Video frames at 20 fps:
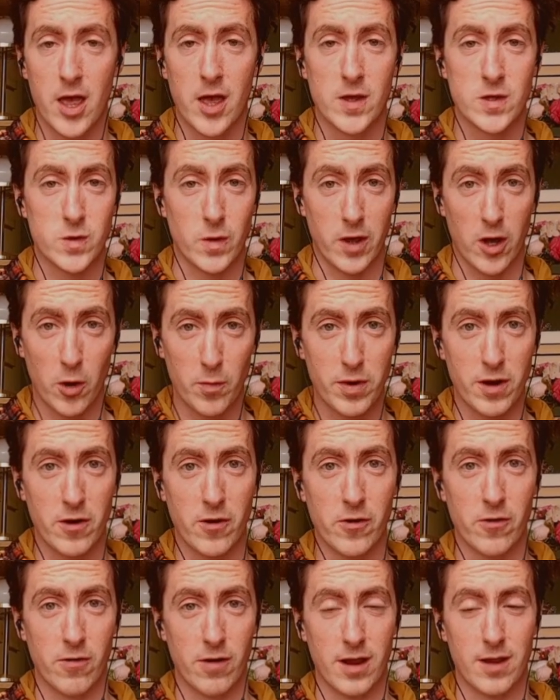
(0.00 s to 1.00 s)
So I hope you're
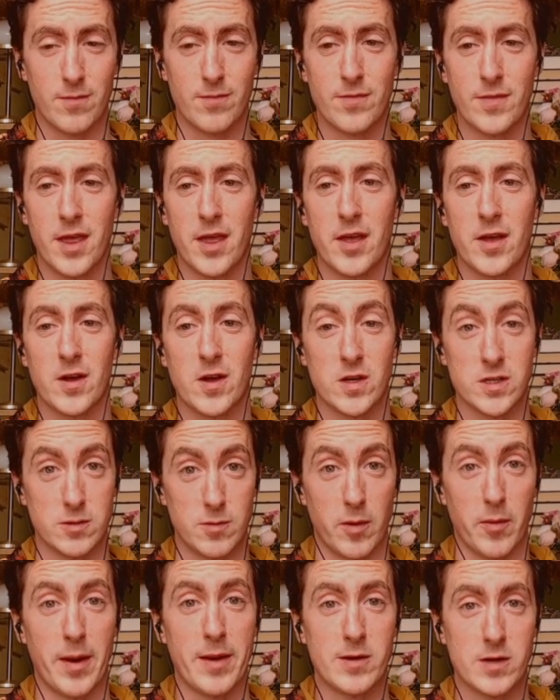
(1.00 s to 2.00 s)
hungry, because I'm
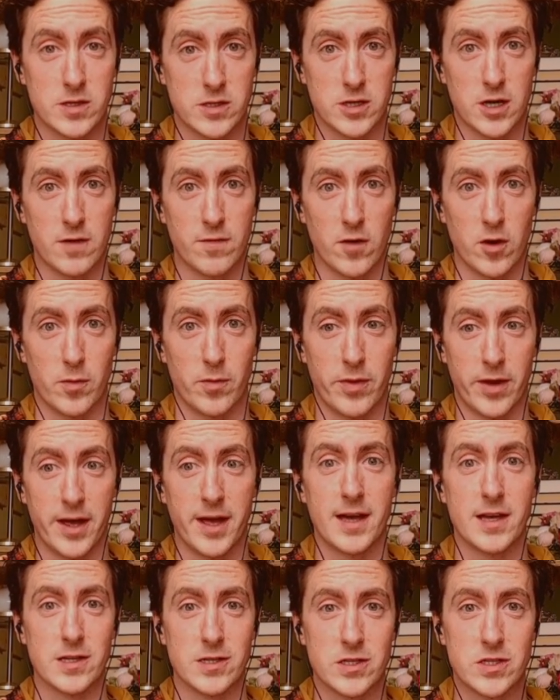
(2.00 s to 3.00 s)
about to serve up
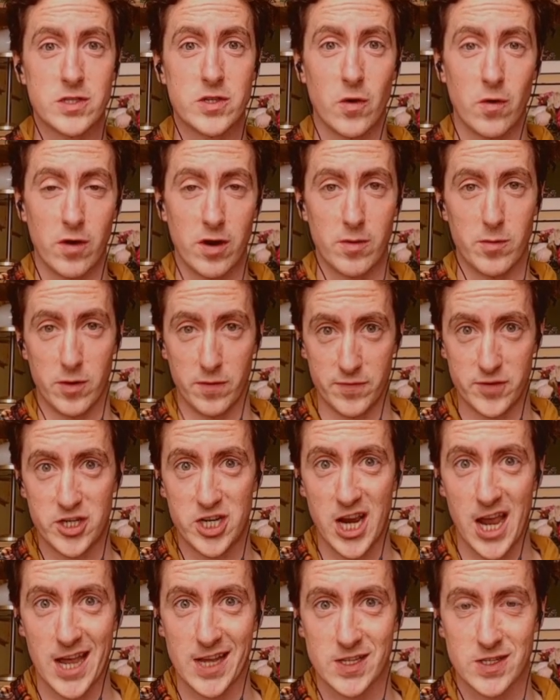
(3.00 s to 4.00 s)
a storm of
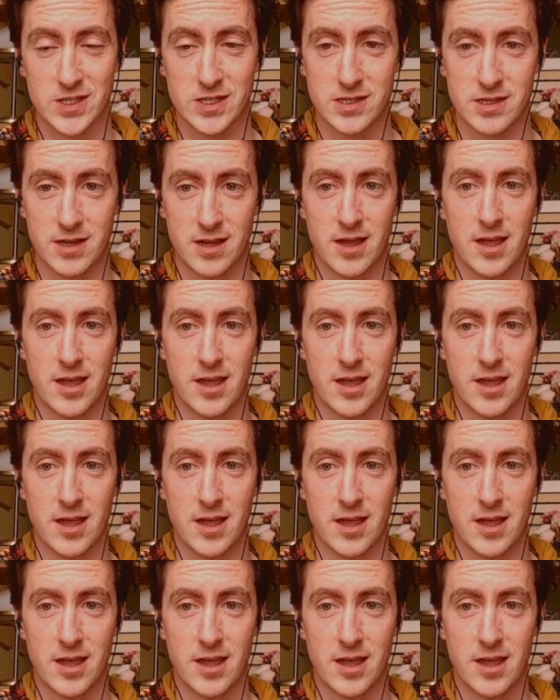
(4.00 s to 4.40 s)
chess